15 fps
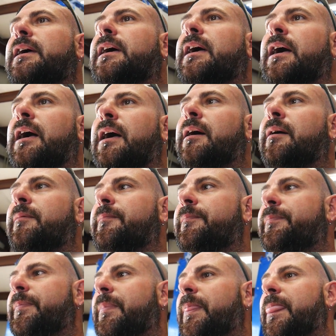
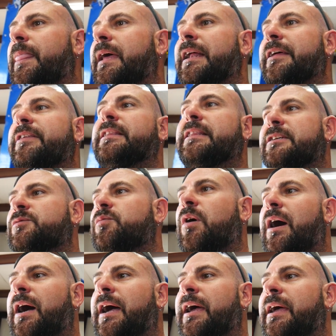And I think that's
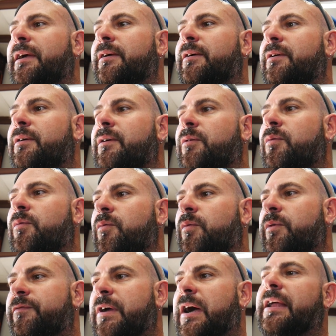why
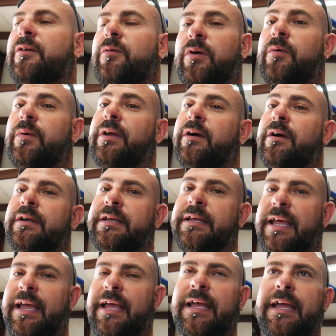we've gotten to where we are
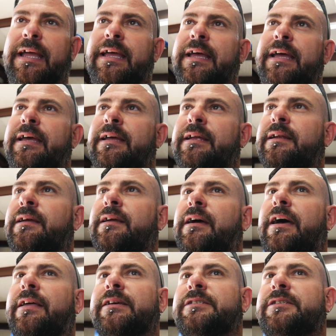today. And
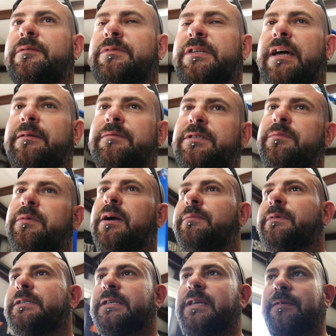I think sometimes some
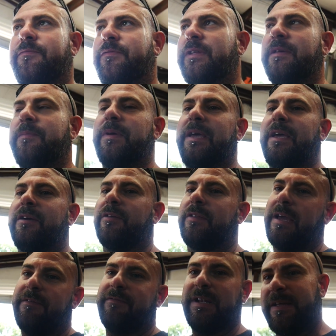companies get really big, or they
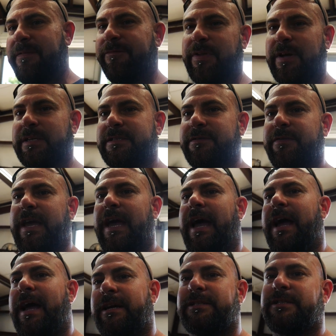have an influx of
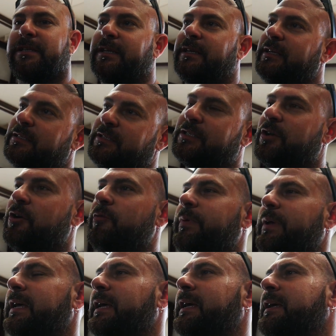cash and they get so
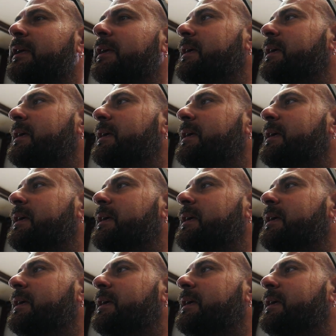big